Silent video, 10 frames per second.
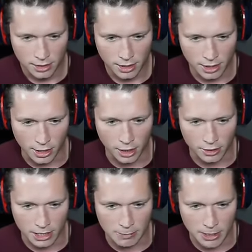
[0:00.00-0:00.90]
He can
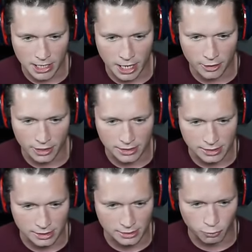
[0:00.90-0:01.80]
hardly keep it together. He's
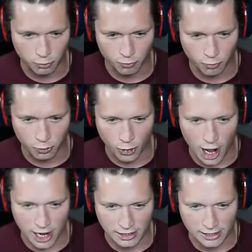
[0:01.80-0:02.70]
just
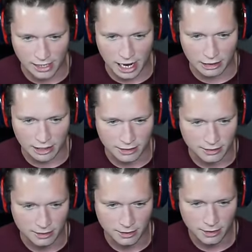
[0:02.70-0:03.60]
rock solid.
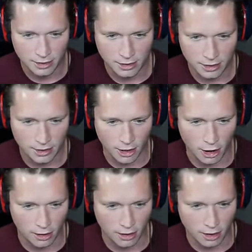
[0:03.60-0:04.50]
You know,
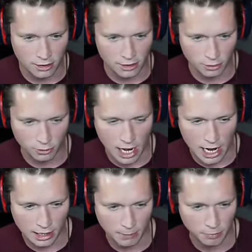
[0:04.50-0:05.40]
hard, hard as a
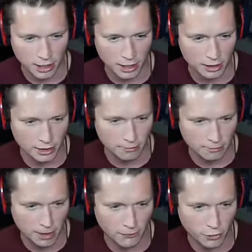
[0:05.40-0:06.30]
rock up there in,
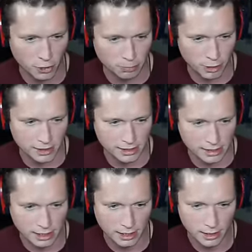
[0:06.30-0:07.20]
in first
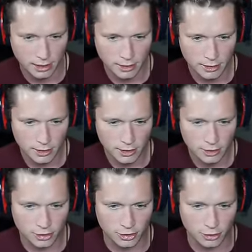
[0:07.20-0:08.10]
place.
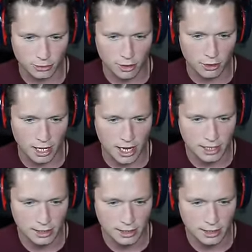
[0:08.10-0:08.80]
Shoot, okay.